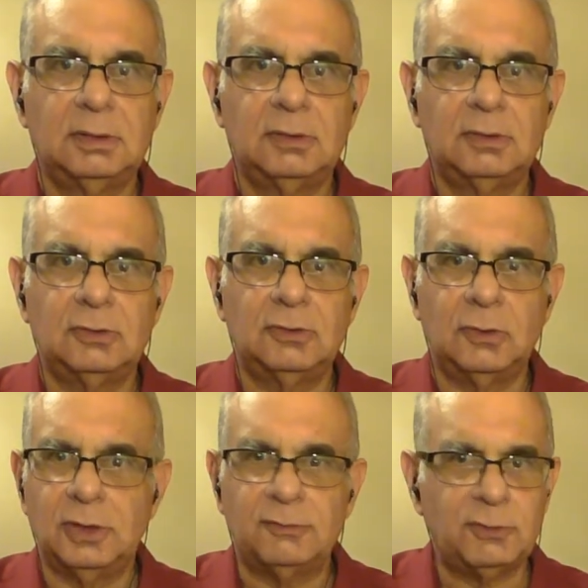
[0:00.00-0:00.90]
So
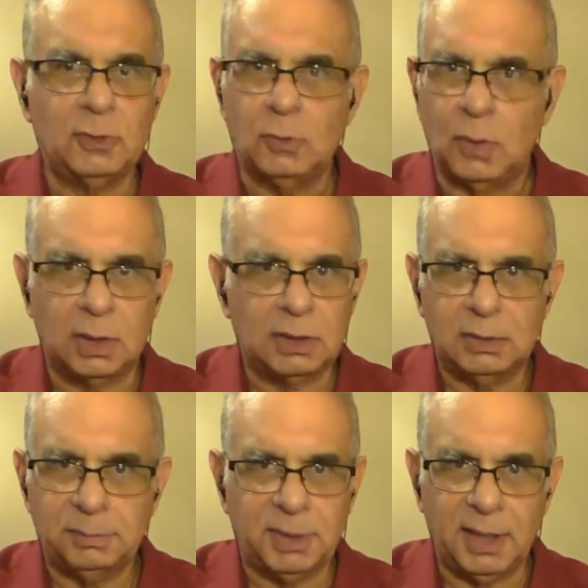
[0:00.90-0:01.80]
if you wanted to
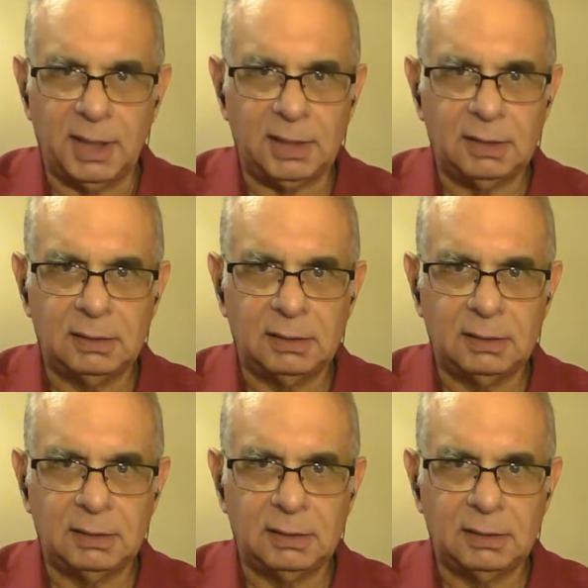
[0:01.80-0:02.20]
play